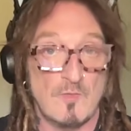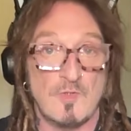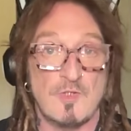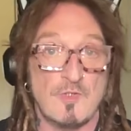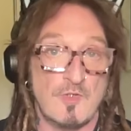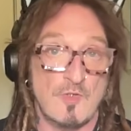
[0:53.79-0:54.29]

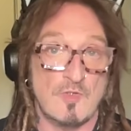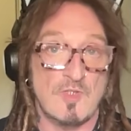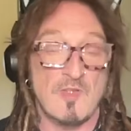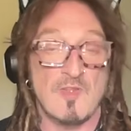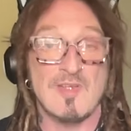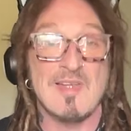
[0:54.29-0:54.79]
which is
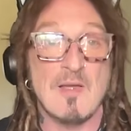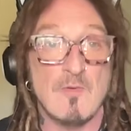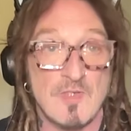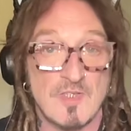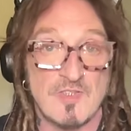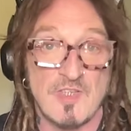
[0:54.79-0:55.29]
usually the
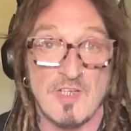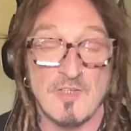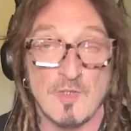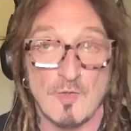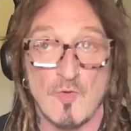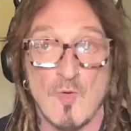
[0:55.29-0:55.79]
loudest thing in
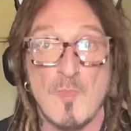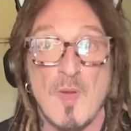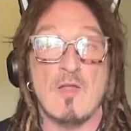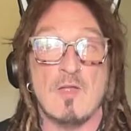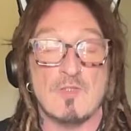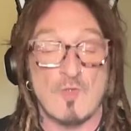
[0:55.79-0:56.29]
the group.
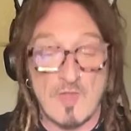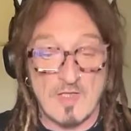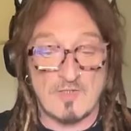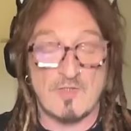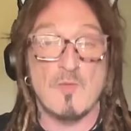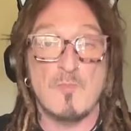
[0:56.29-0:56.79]
So that's